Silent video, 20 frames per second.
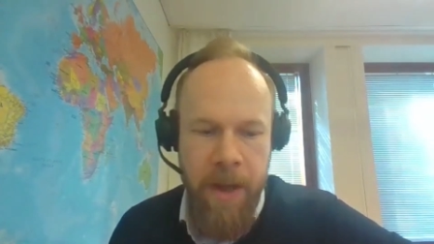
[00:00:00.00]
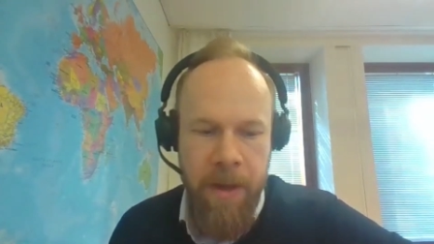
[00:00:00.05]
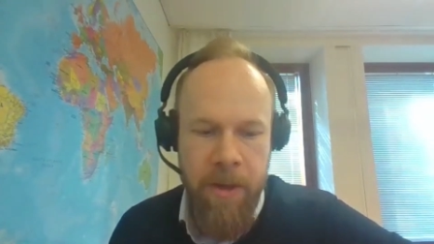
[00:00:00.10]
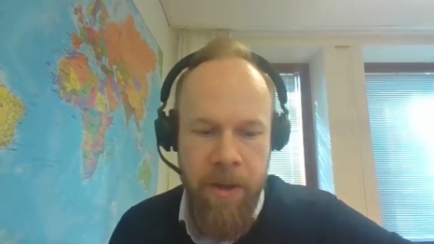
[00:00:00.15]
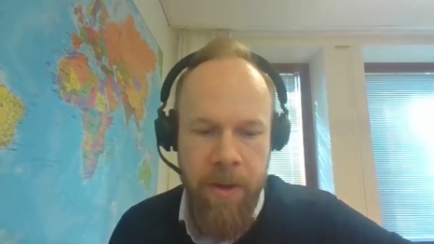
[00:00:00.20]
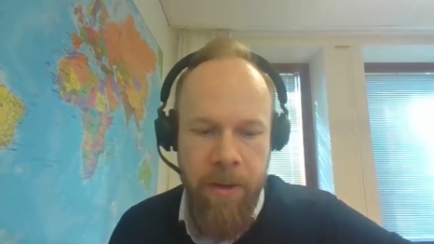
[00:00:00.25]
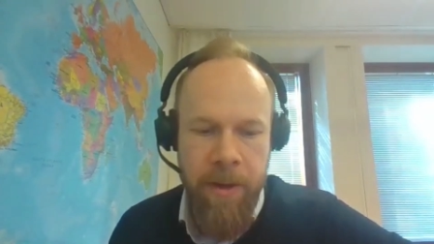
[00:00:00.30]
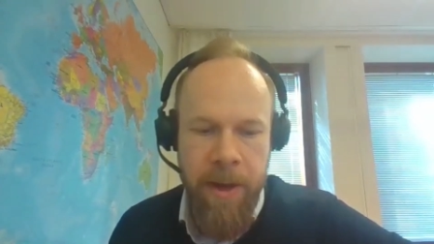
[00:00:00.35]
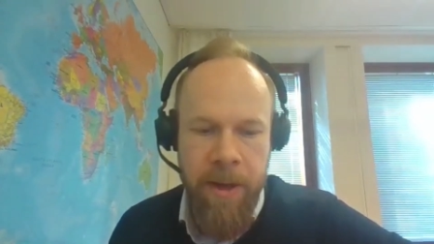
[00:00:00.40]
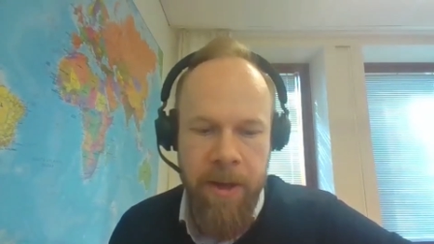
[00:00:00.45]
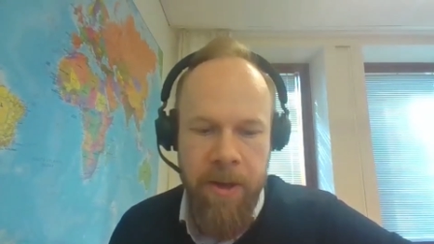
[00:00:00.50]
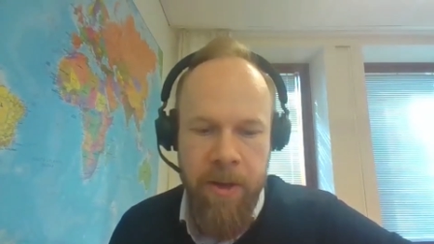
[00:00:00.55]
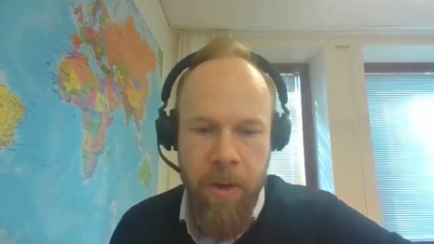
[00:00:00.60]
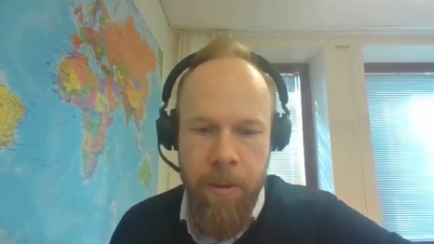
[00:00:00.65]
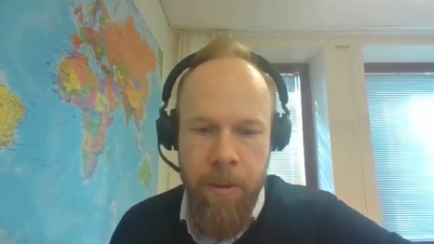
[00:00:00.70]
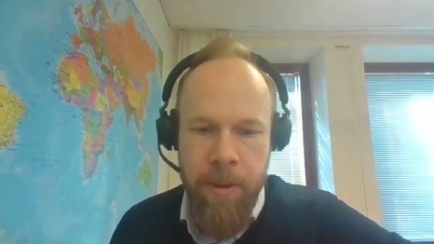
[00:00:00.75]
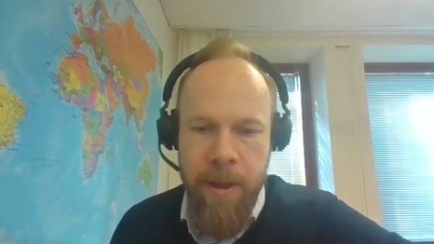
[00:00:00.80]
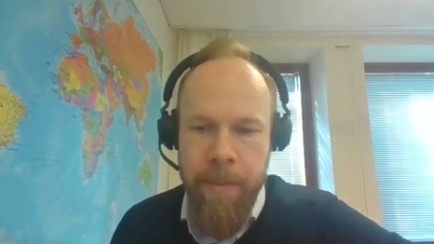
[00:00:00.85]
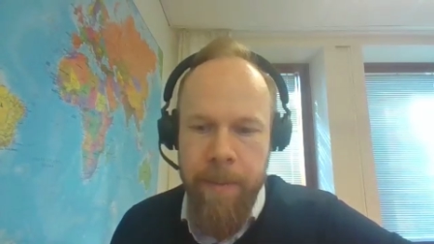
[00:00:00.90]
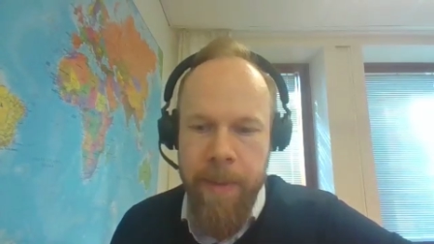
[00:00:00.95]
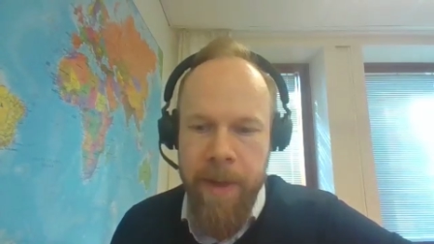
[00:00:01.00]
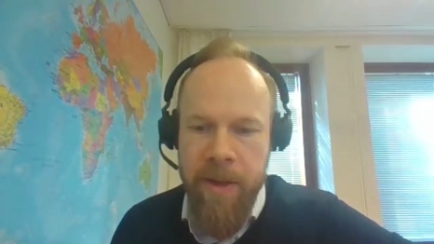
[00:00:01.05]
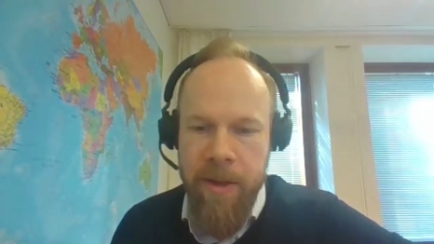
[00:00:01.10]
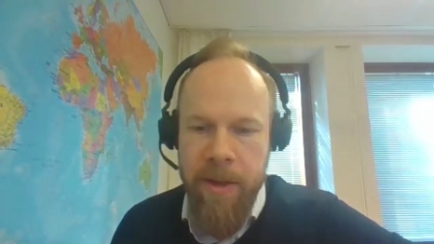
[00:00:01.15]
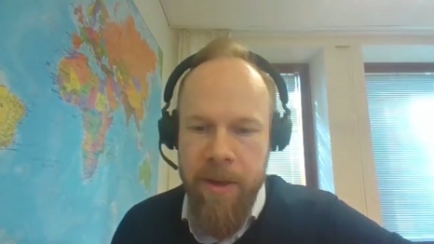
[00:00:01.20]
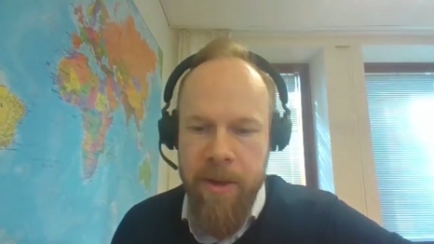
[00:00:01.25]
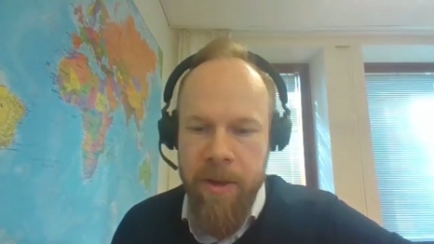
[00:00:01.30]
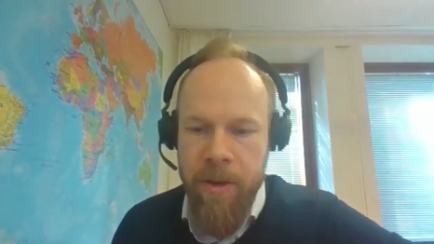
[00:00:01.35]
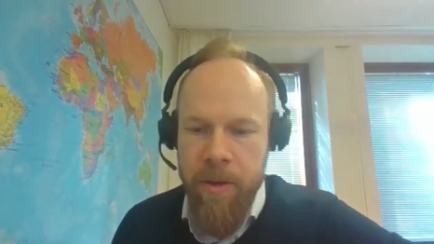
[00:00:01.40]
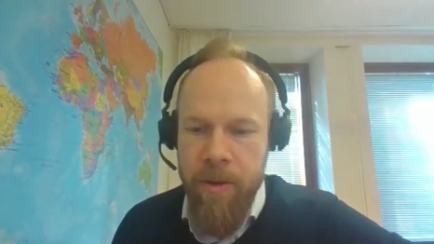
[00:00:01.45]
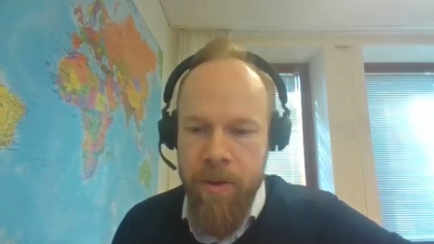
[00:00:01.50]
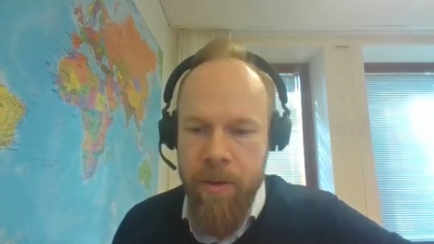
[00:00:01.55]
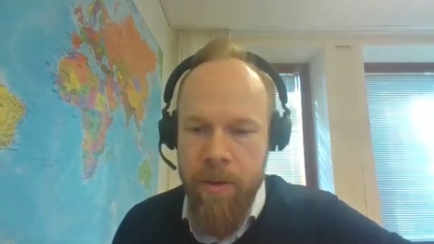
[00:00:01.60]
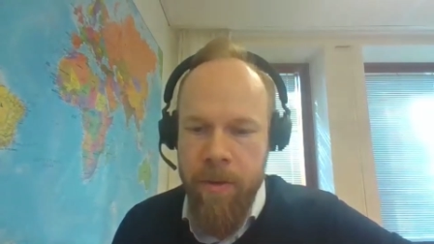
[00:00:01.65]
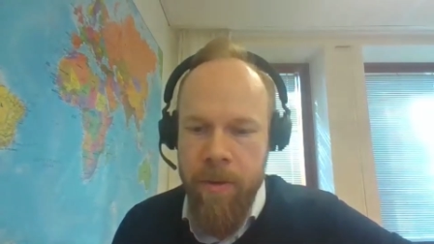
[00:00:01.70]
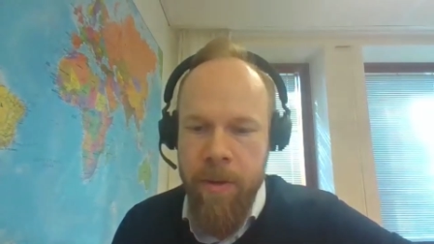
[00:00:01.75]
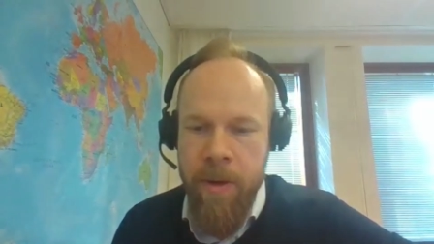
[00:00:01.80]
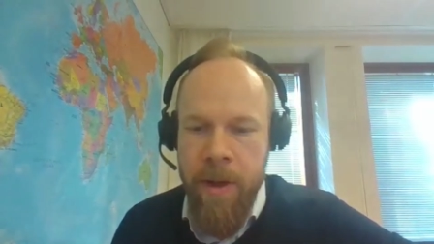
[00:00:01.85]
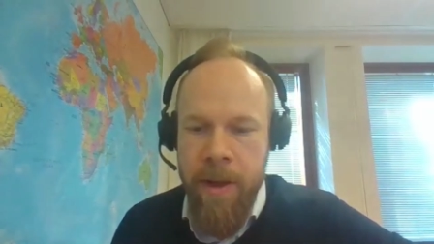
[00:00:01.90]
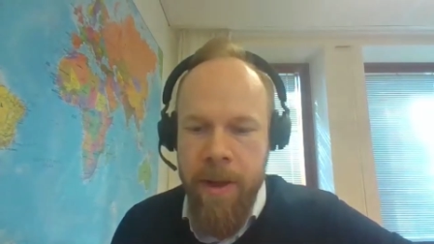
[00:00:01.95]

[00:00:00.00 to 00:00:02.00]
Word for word: So they sold the business to